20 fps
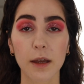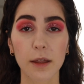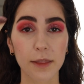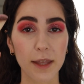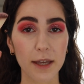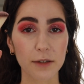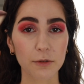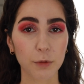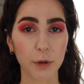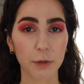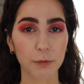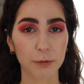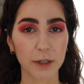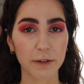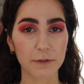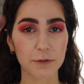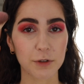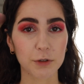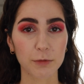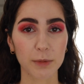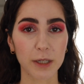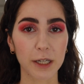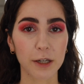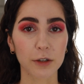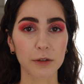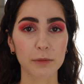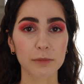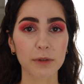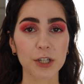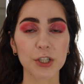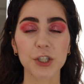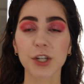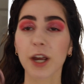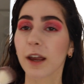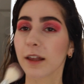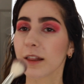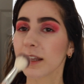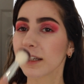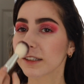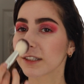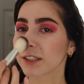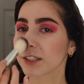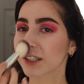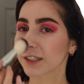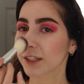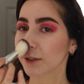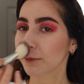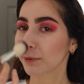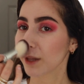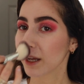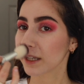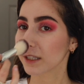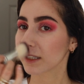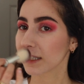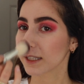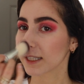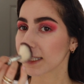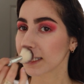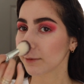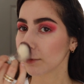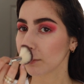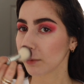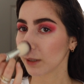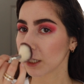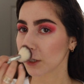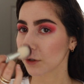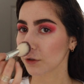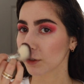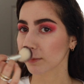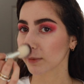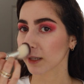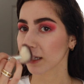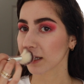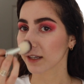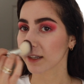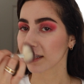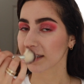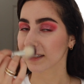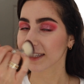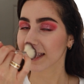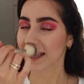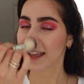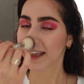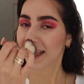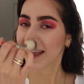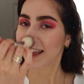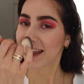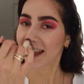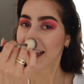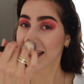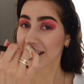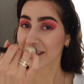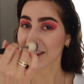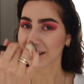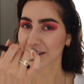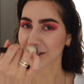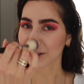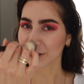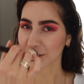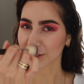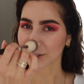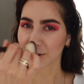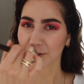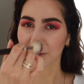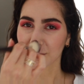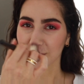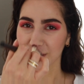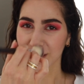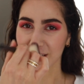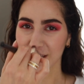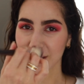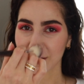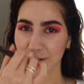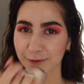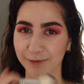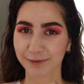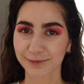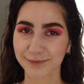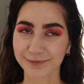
Then with whatever's remaining on the brush, I like to just apply it to the tip of my nose because I think it looks really cute.